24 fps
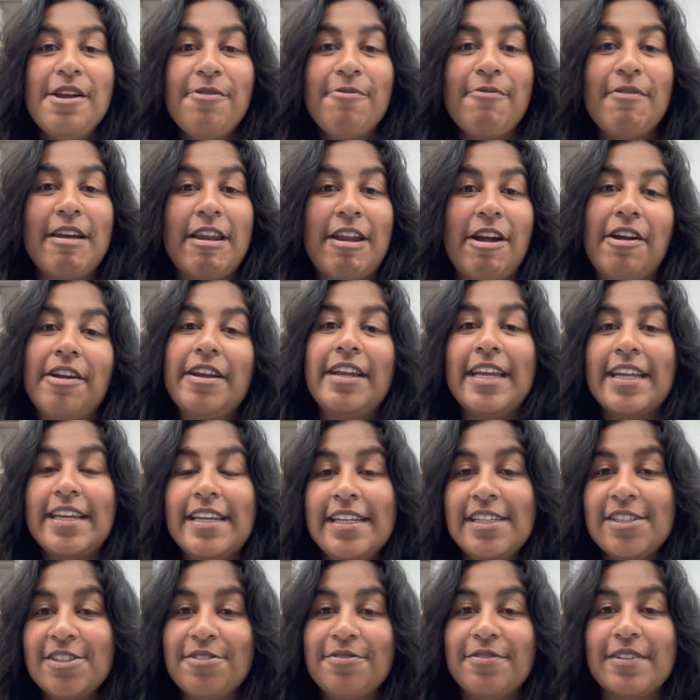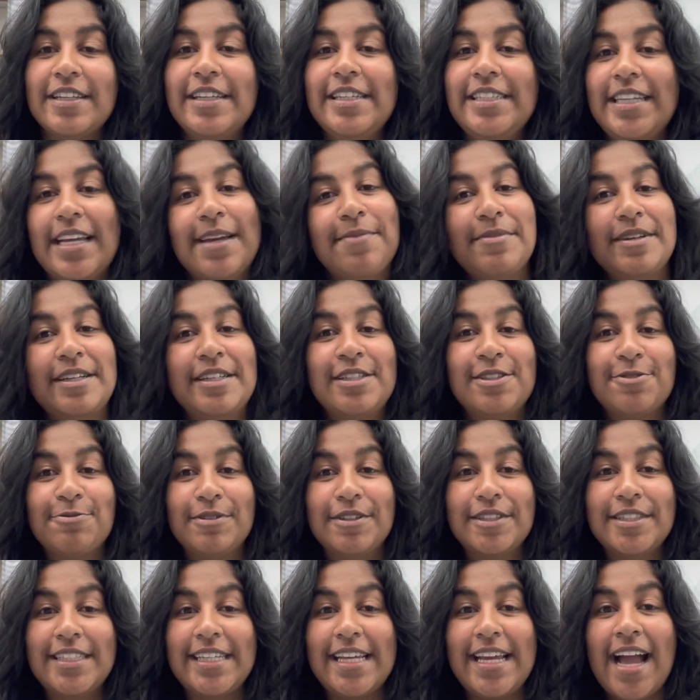When our kidneys are really damaged,
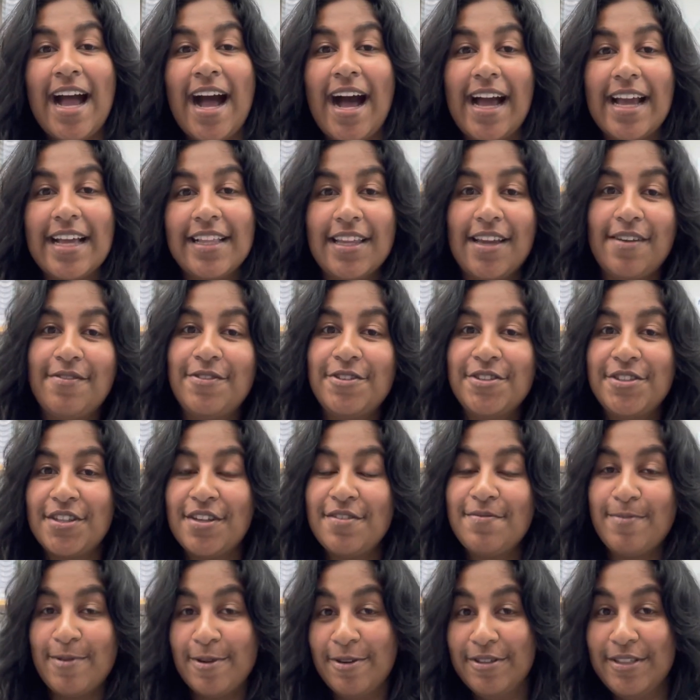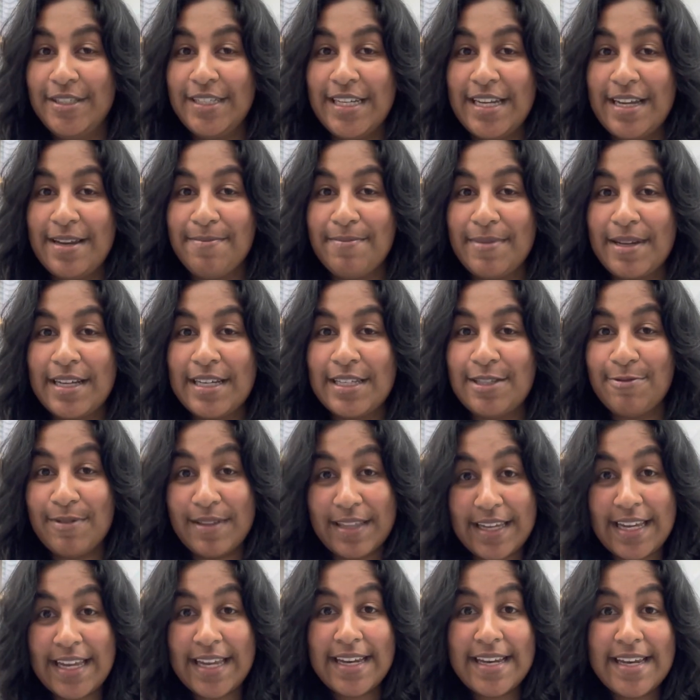we'll see high levels of protein because when
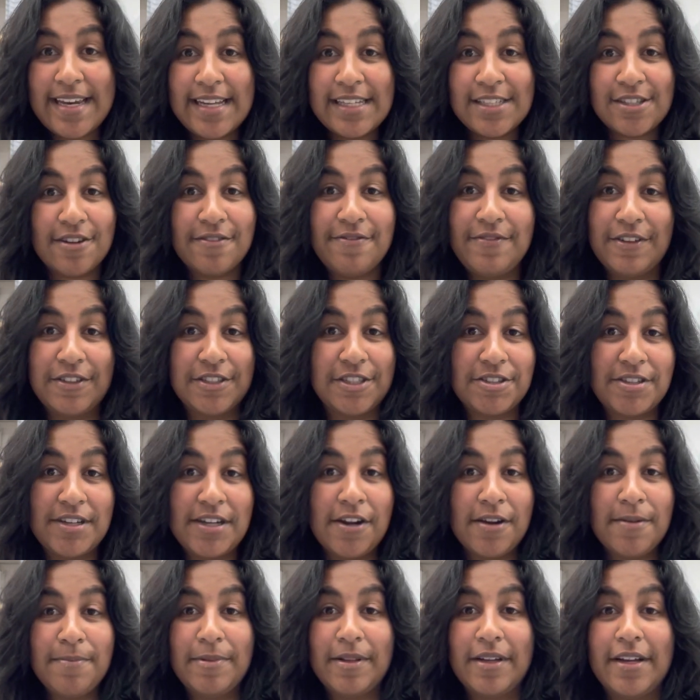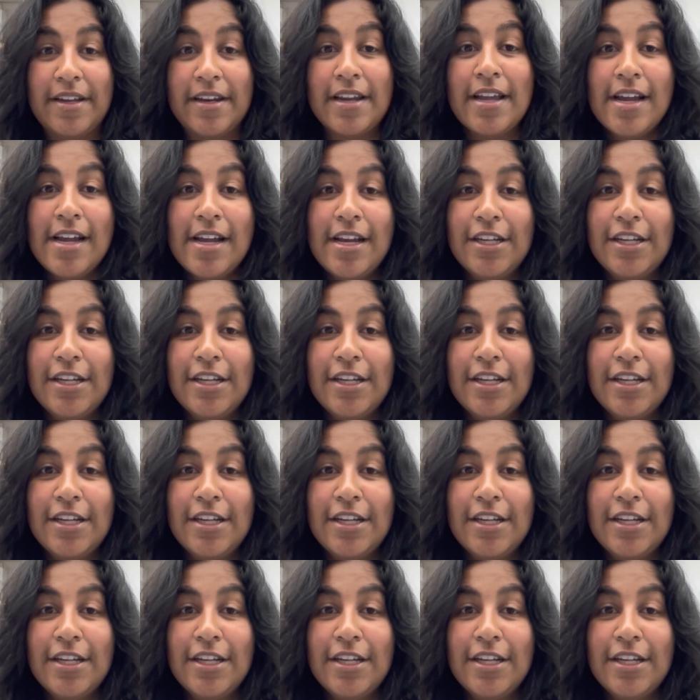the kidneys are filtering our blood